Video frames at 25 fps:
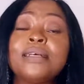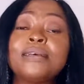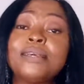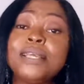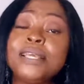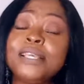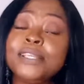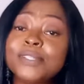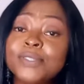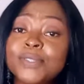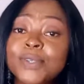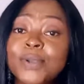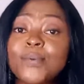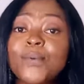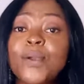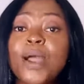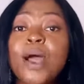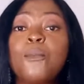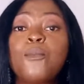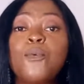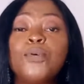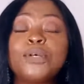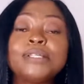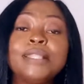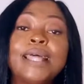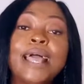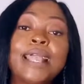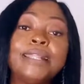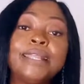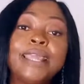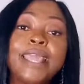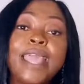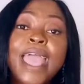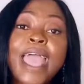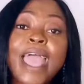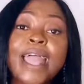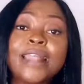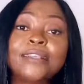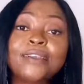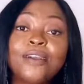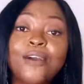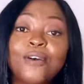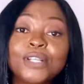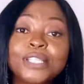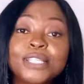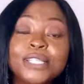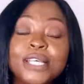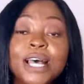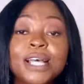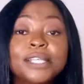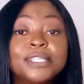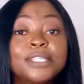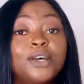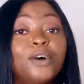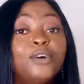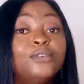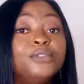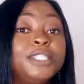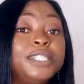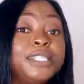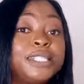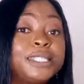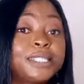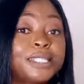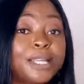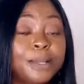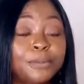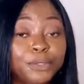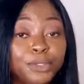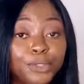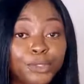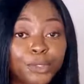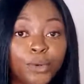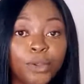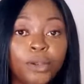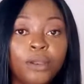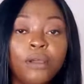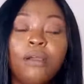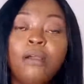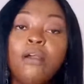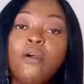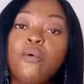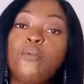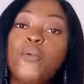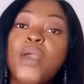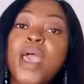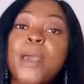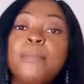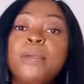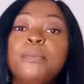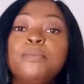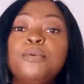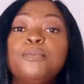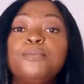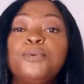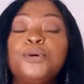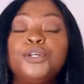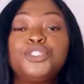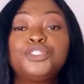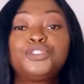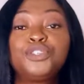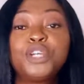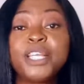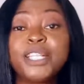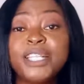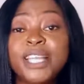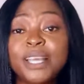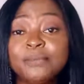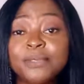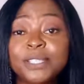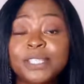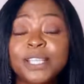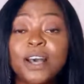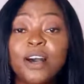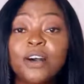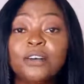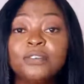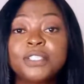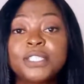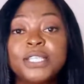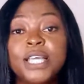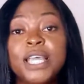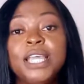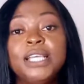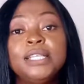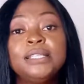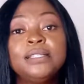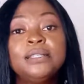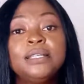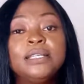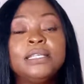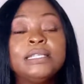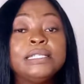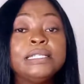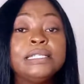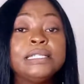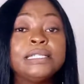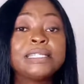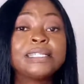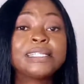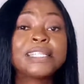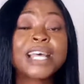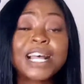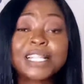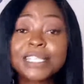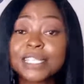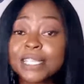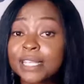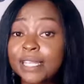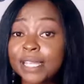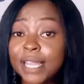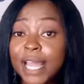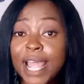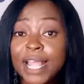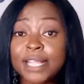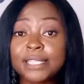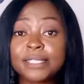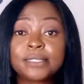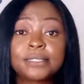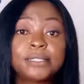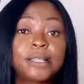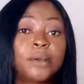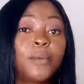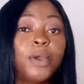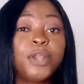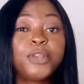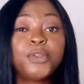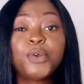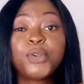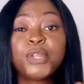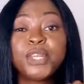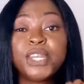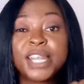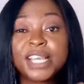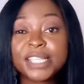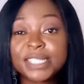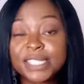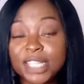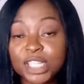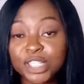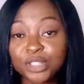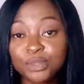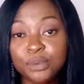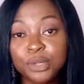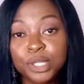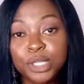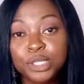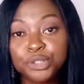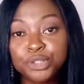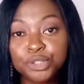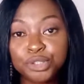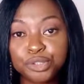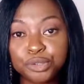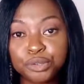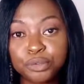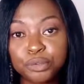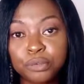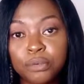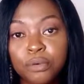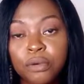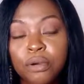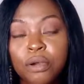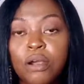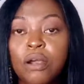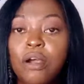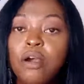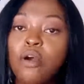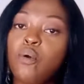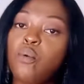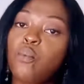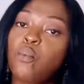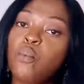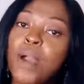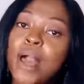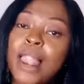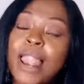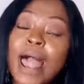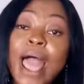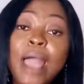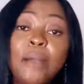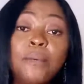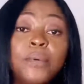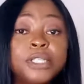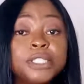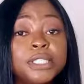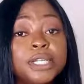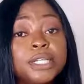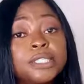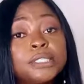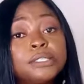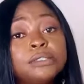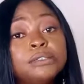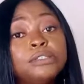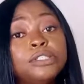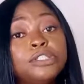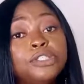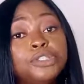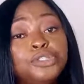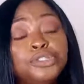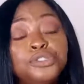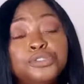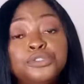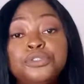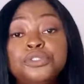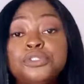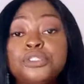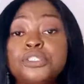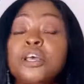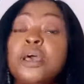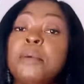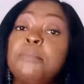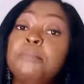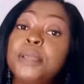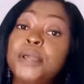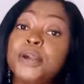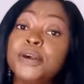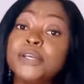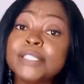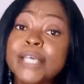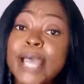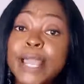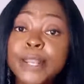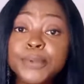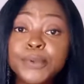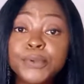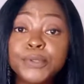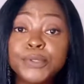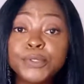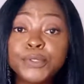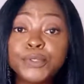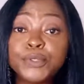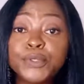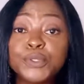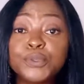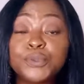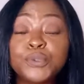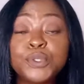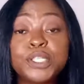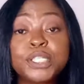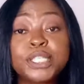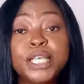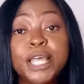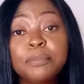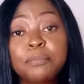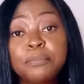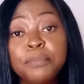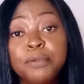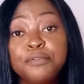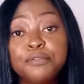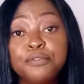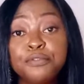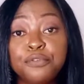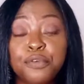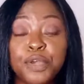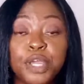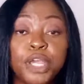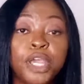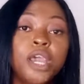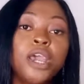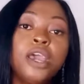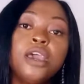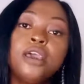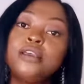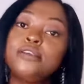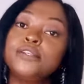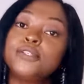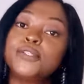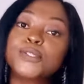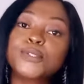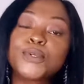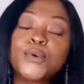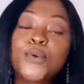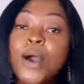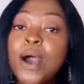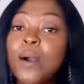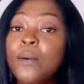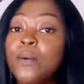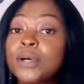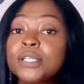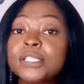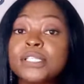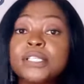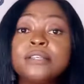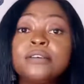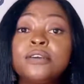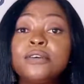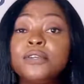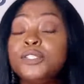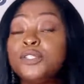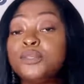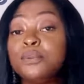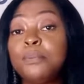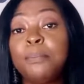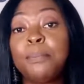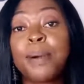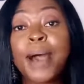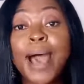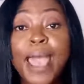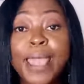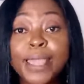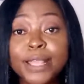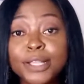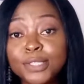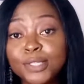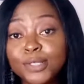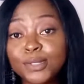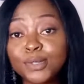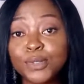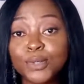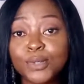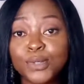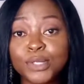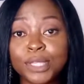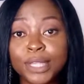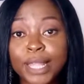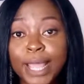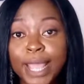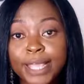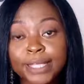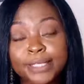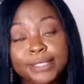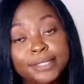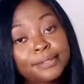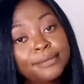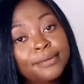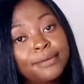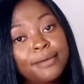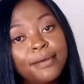Instagram was like the headquarters of deception, where people portray themselves in certain lights that were not necessarily true. Well, I wanted to know the truth because I know the truth will set me free. So I wasn't going to buy into those lies.